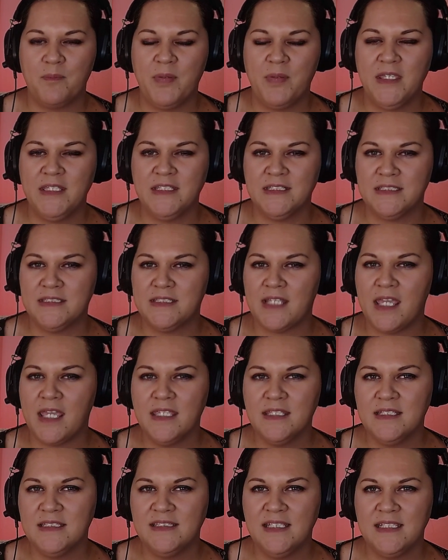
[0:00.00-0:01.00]
Peter's
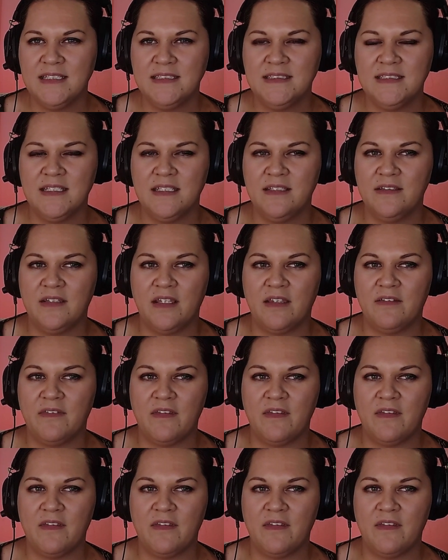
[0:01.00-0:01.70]
taken Sansa.